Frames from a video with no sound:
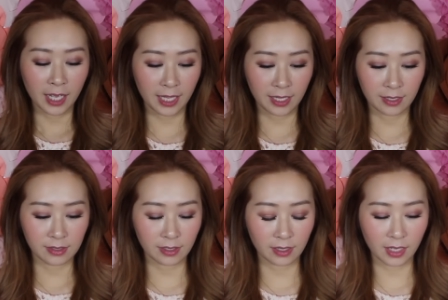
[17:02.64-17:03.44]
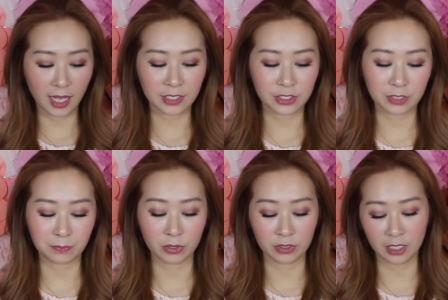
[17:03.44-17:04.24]
and I
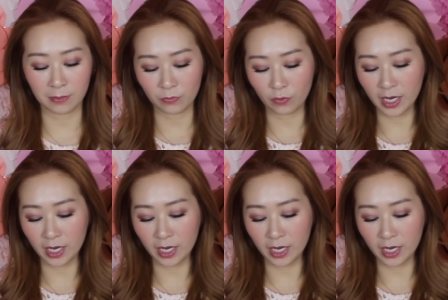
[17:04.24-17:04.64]
just put them